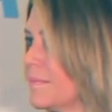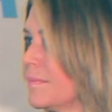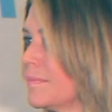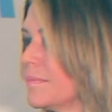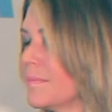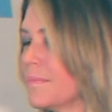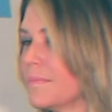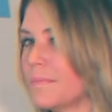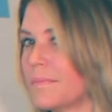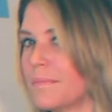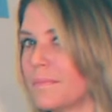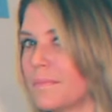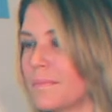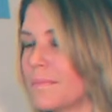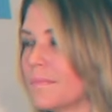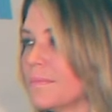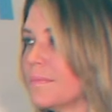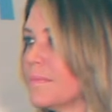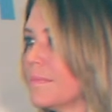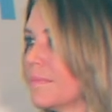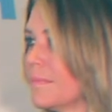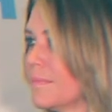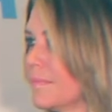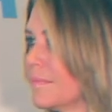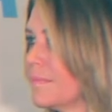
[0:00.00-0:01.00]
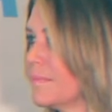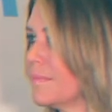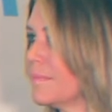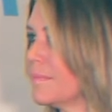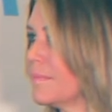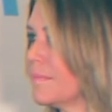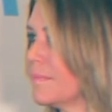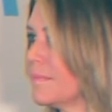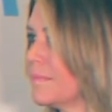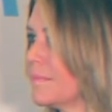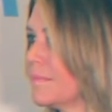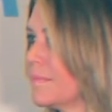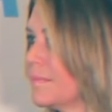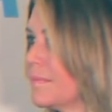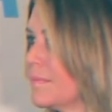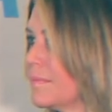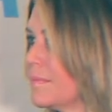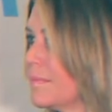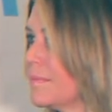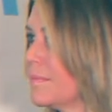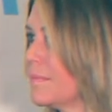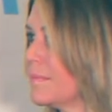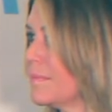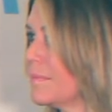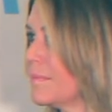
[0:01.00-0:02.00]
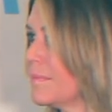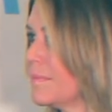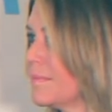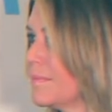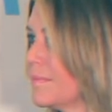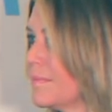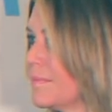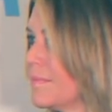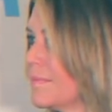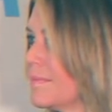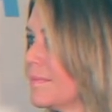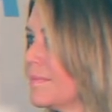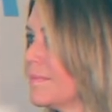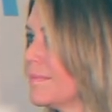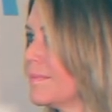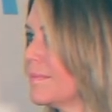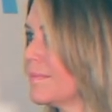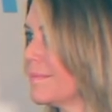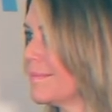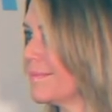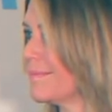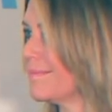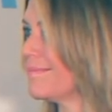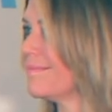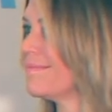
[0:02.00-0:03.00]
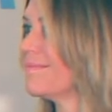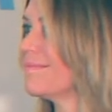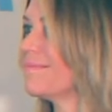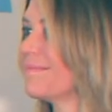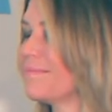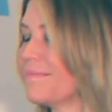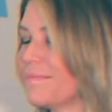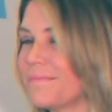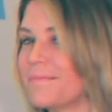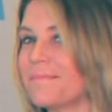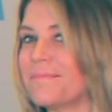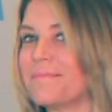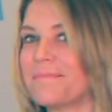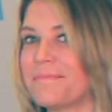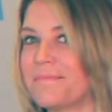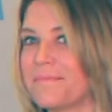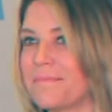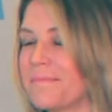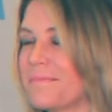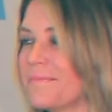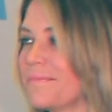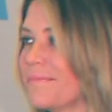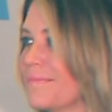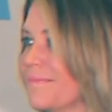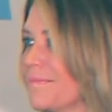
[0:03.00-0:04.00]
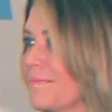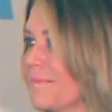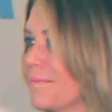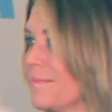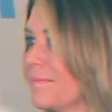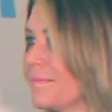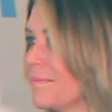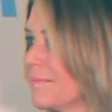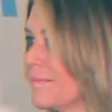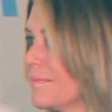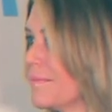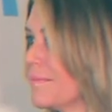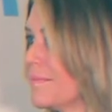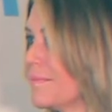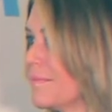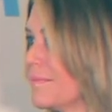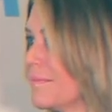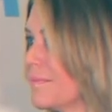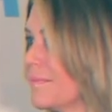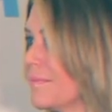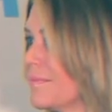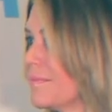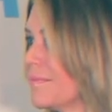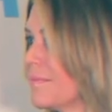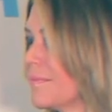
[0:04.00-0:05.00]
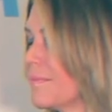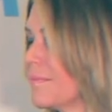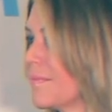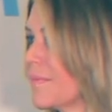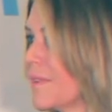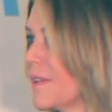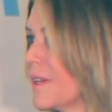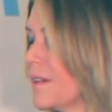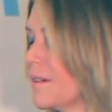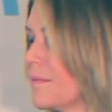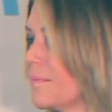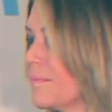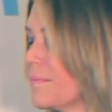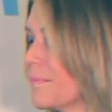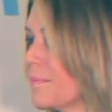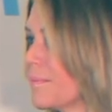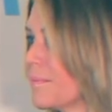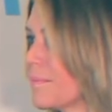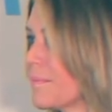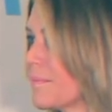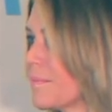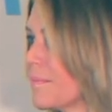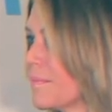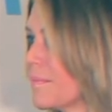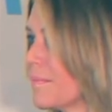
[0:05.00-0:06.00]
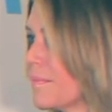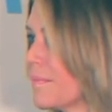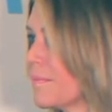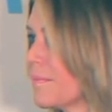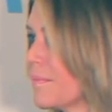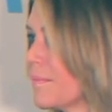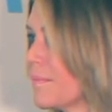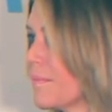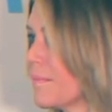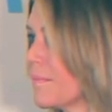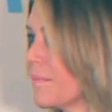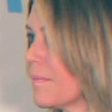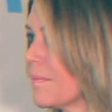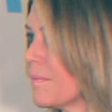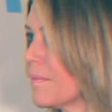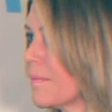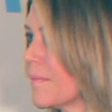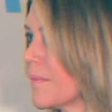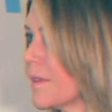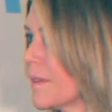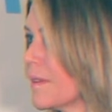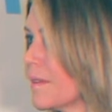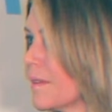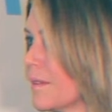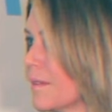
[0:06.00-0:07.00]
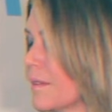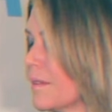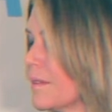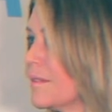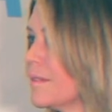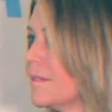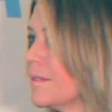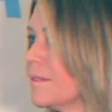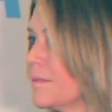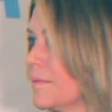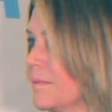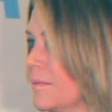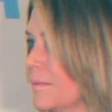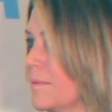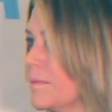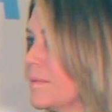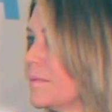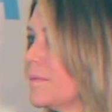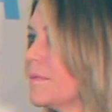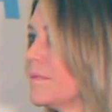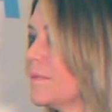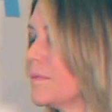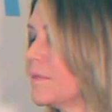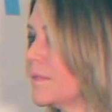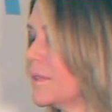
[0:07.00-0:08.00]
(not speaking)